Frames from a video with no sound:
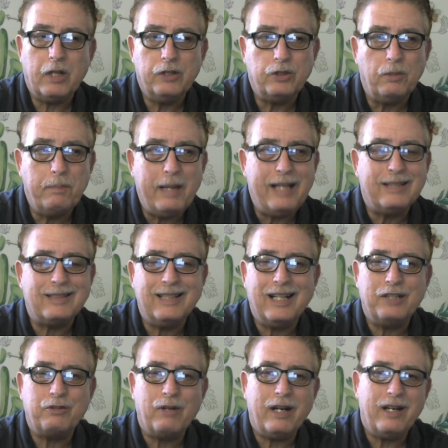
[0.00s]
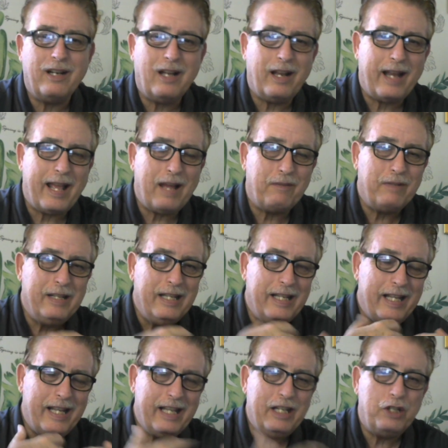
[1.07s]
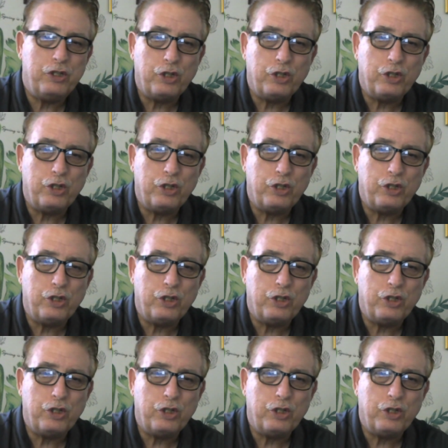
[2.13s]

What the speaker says: So basically, I try to not have any